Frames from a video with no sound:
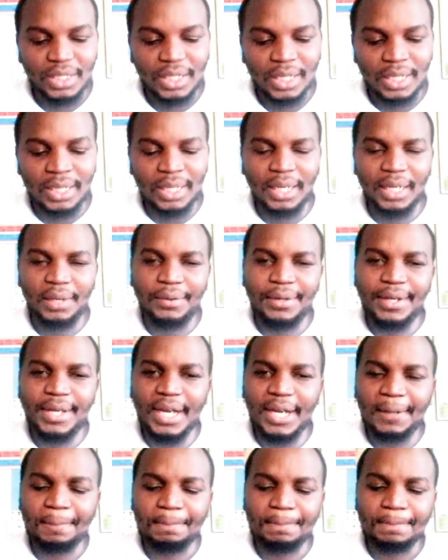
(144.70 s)

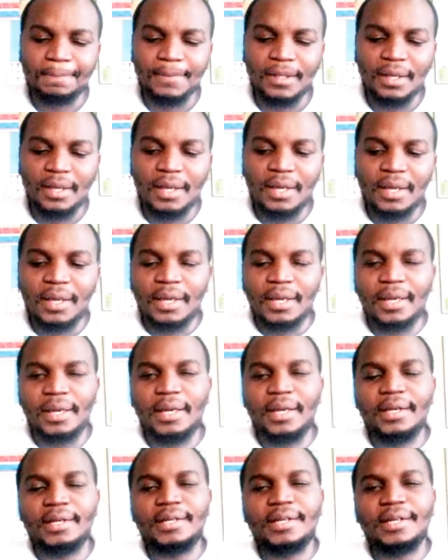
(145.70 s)
Hallelujah.
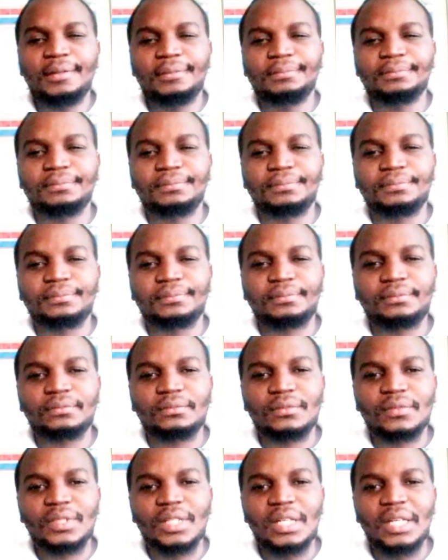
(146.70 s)

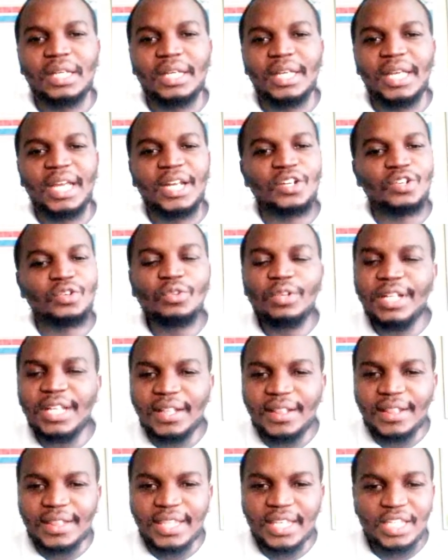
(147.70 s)
And
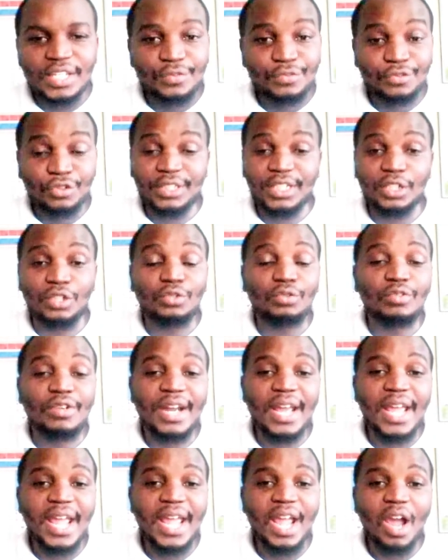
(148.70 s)
during this 42
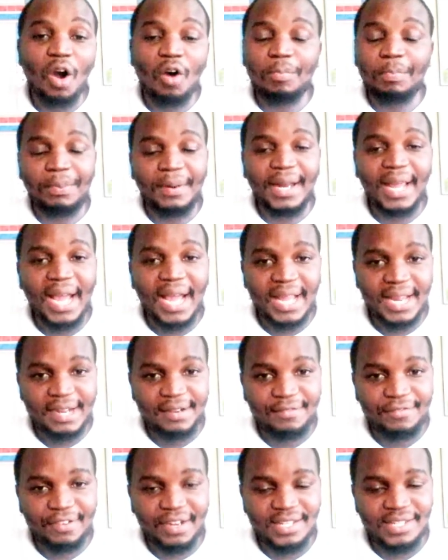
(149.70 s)
day of prayer
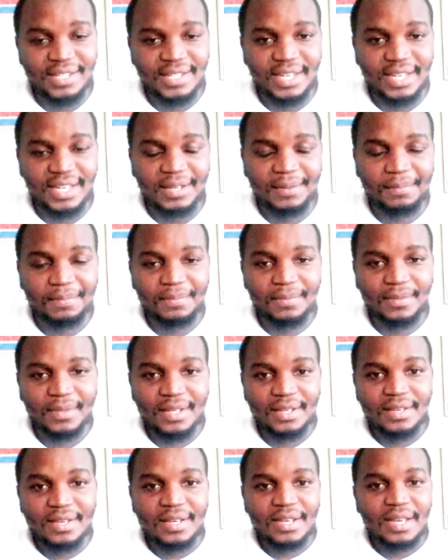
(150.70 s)
and fasting,
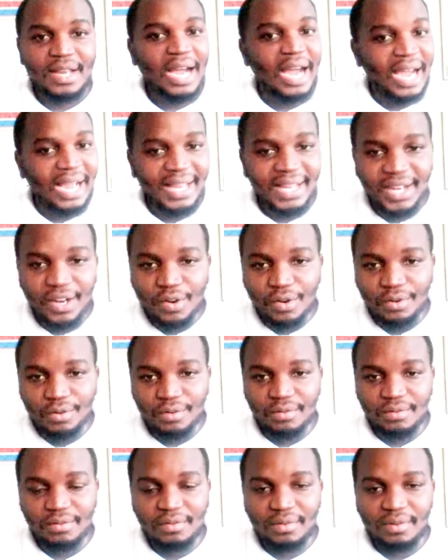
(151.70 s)
I
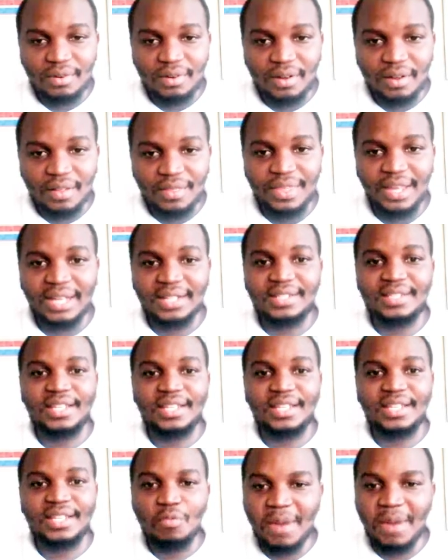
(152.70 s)
know that
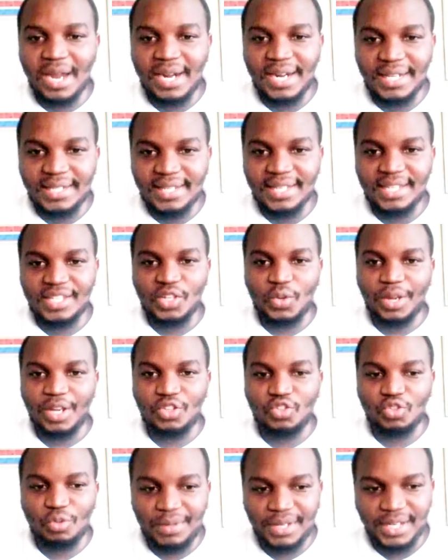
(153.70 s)
humanity is
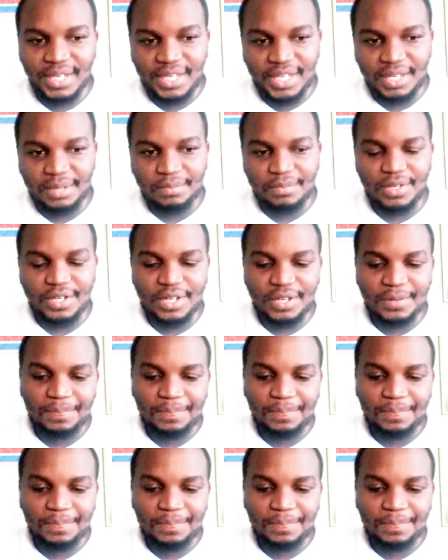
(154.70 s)
going to be redeemed.